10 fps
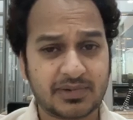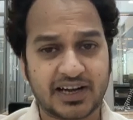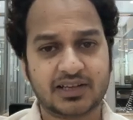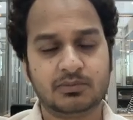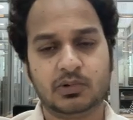
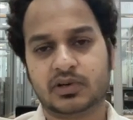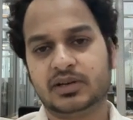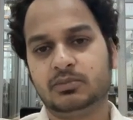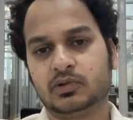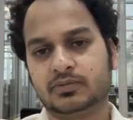adding more
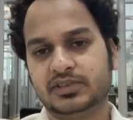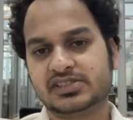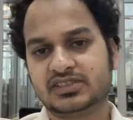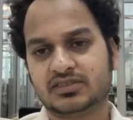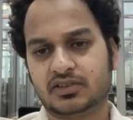and more
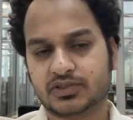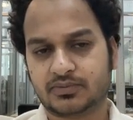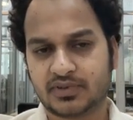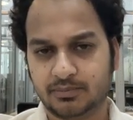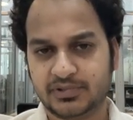features. Lots of
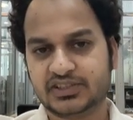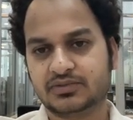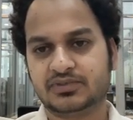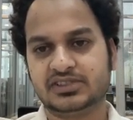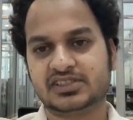
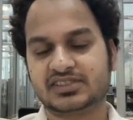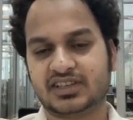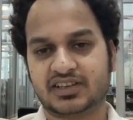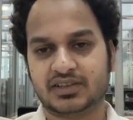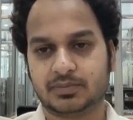amazing features
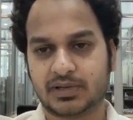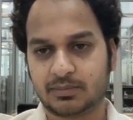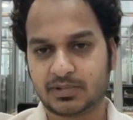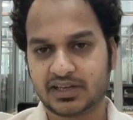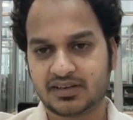are in the
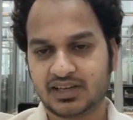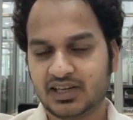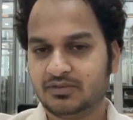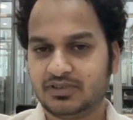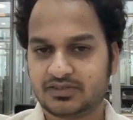pipeline
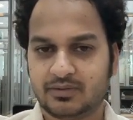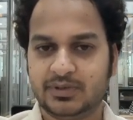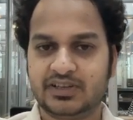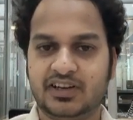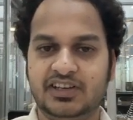which will
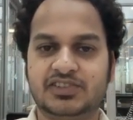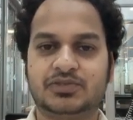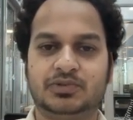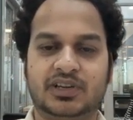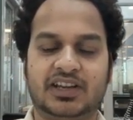be released soon,